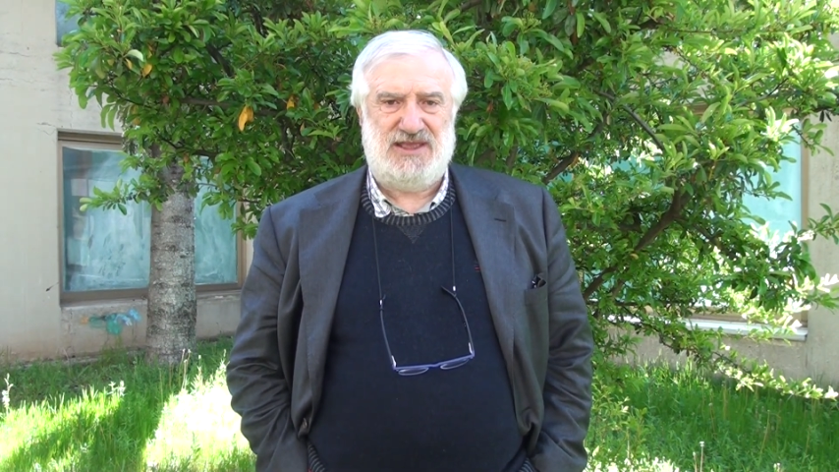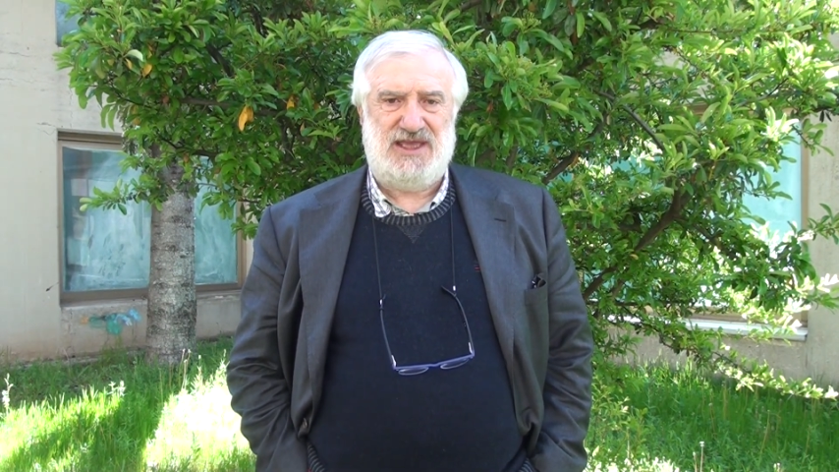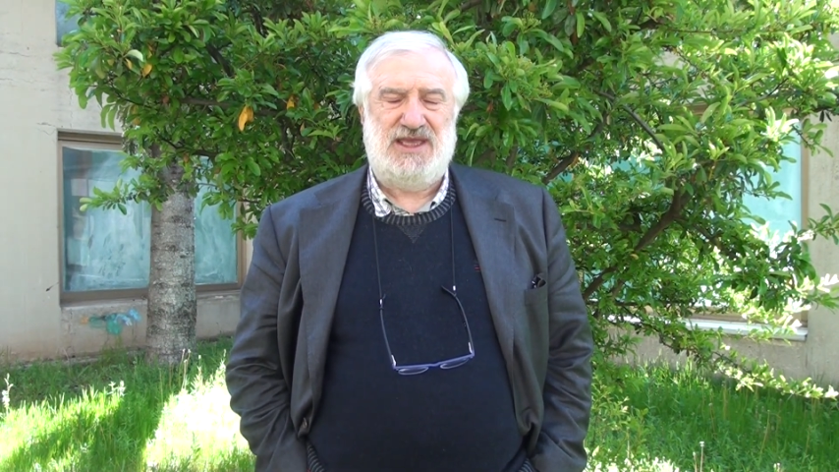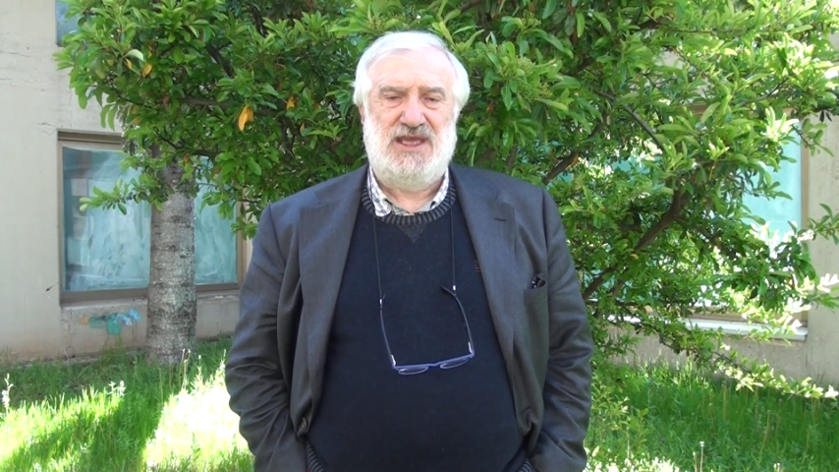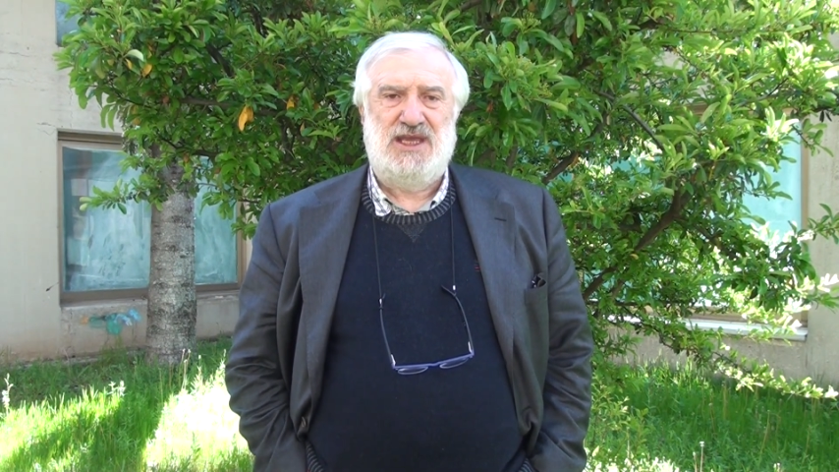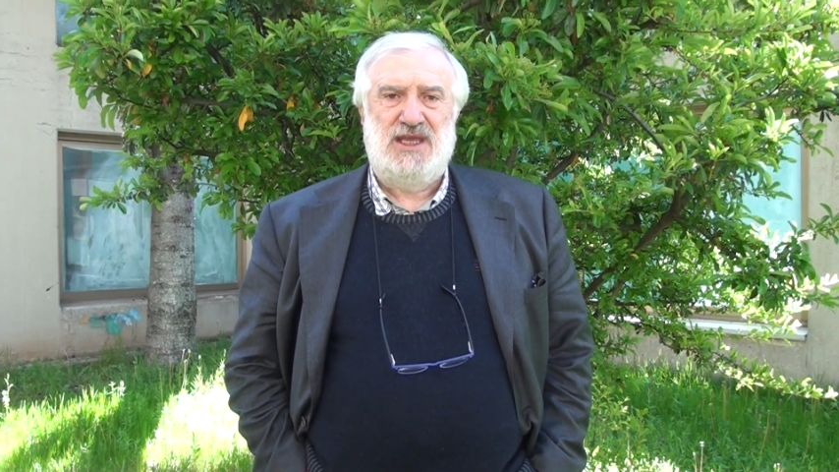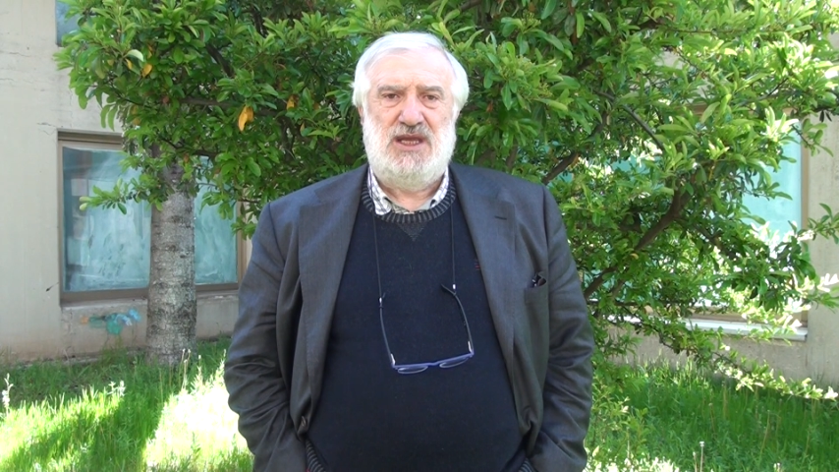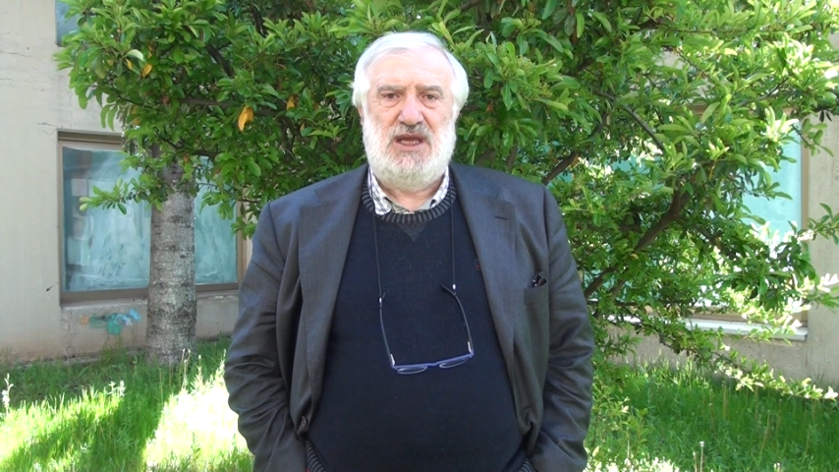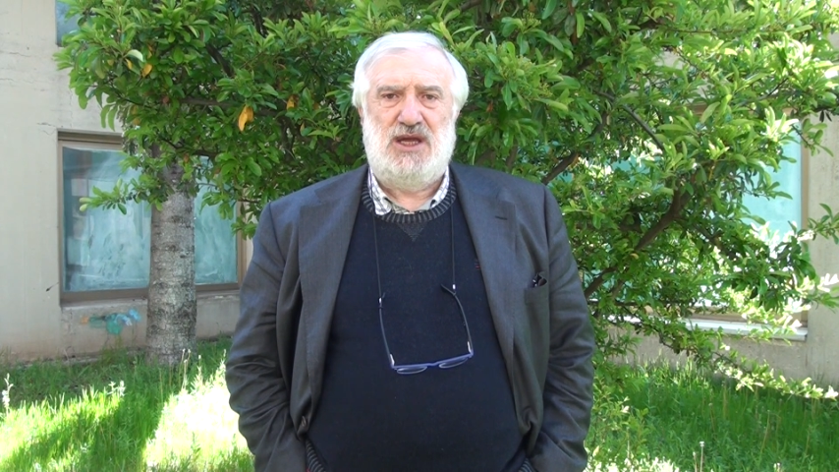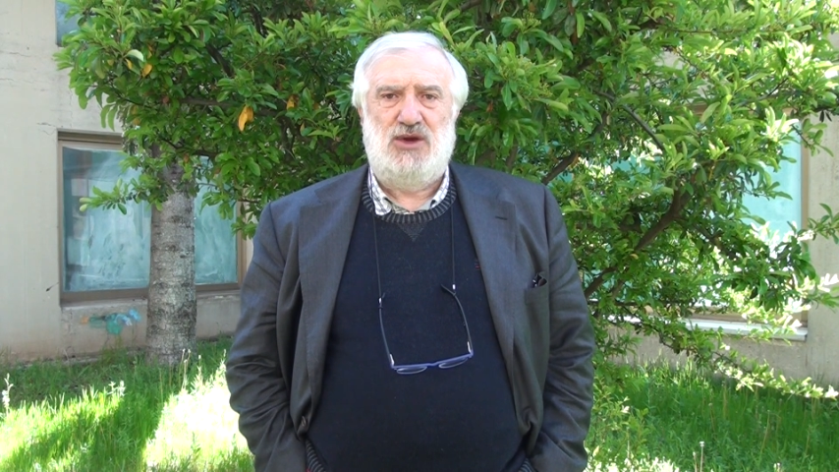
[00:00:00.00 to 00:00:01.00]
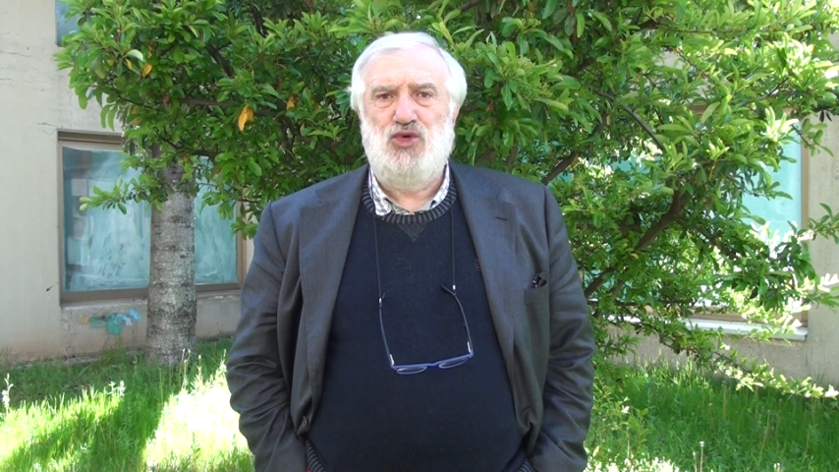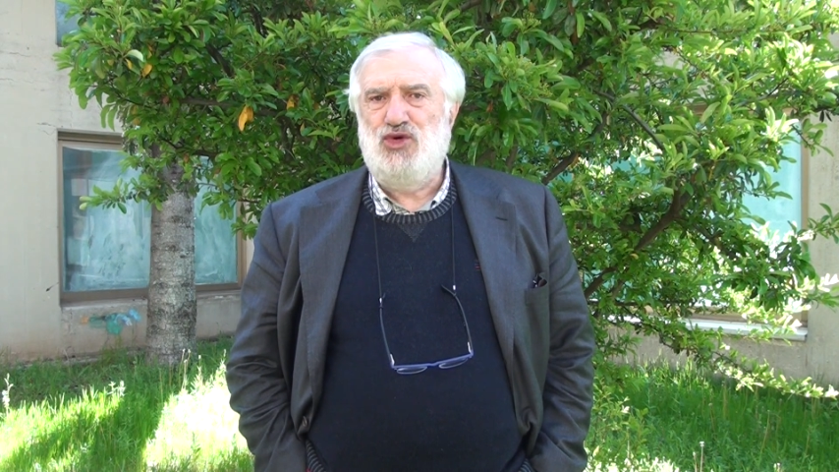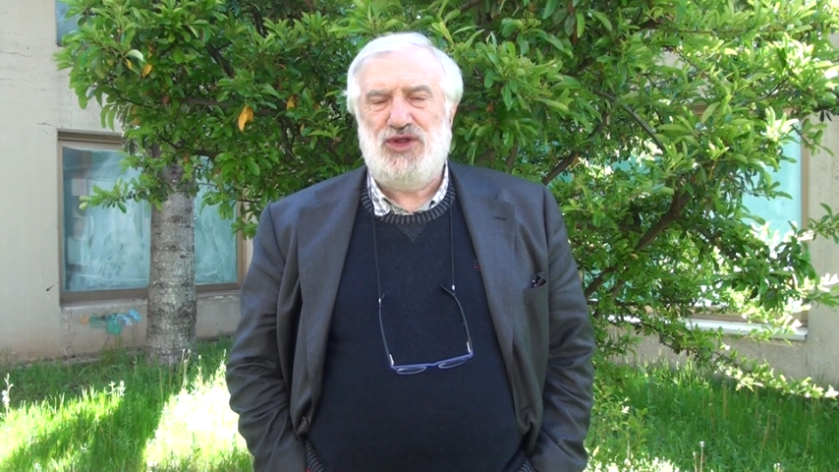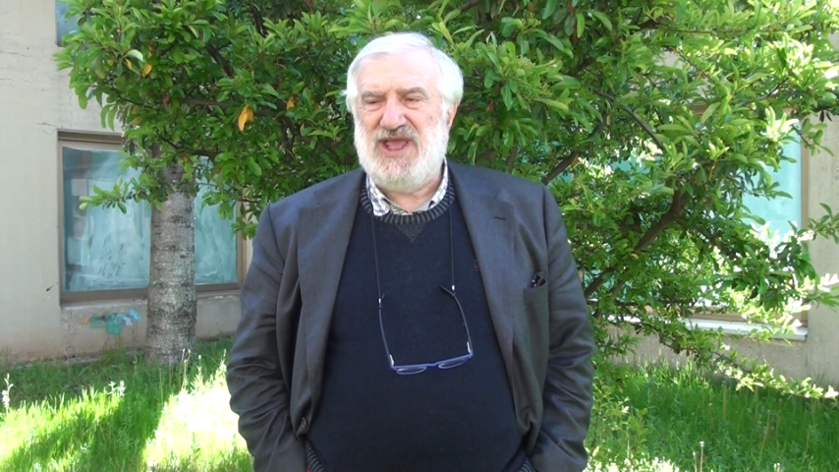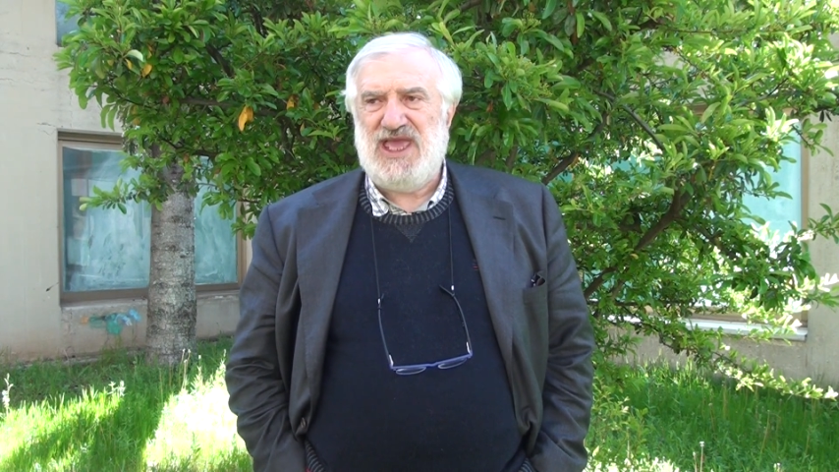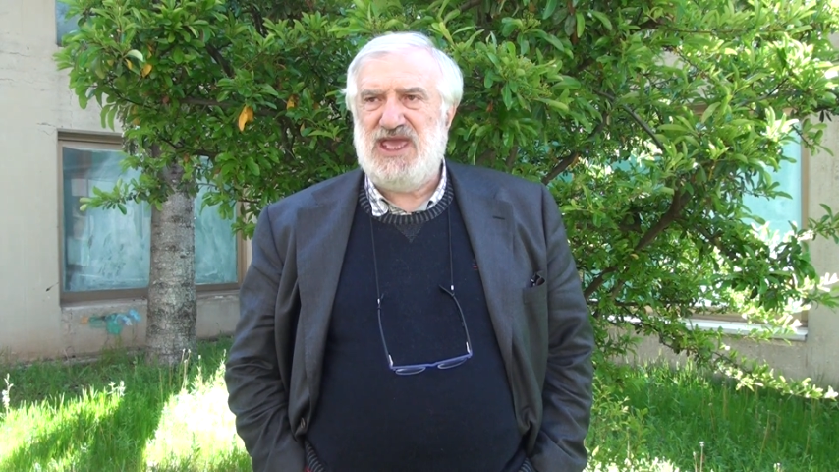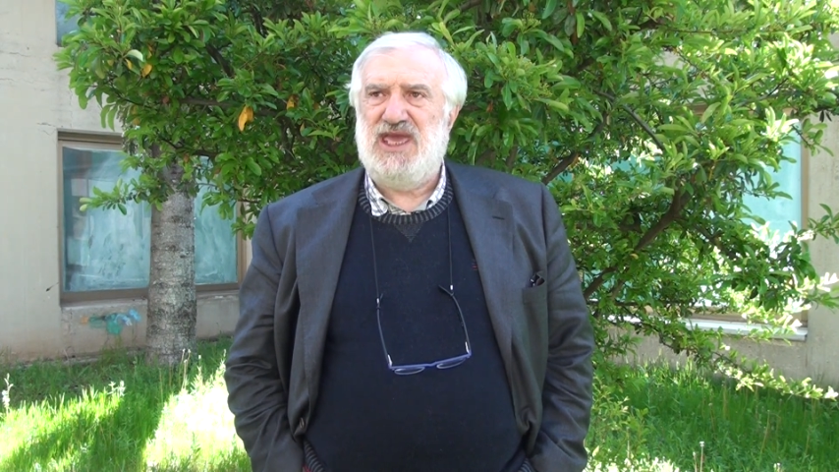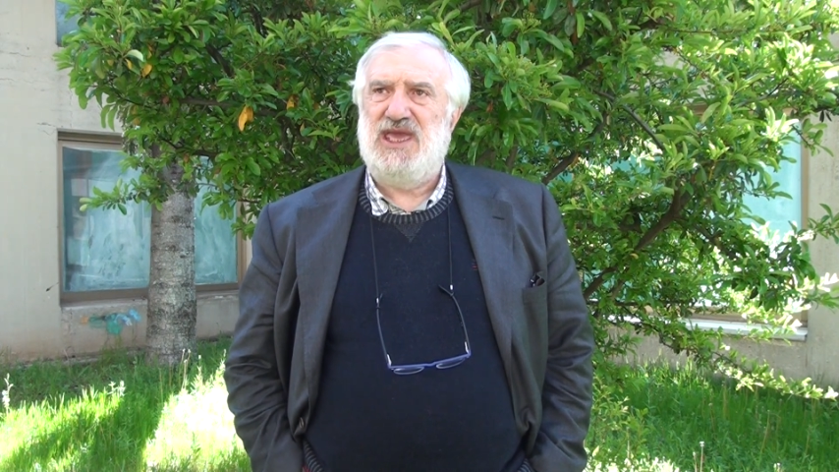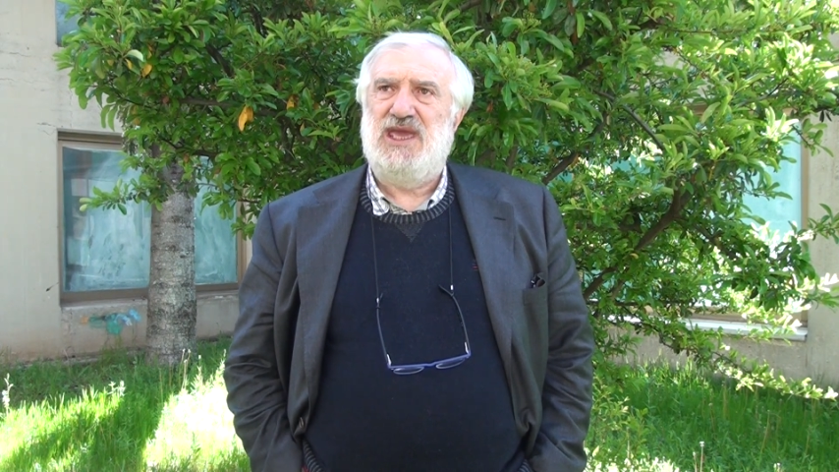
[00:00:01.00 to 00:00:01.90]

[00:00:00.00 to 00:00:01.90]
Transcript: One of the protagonists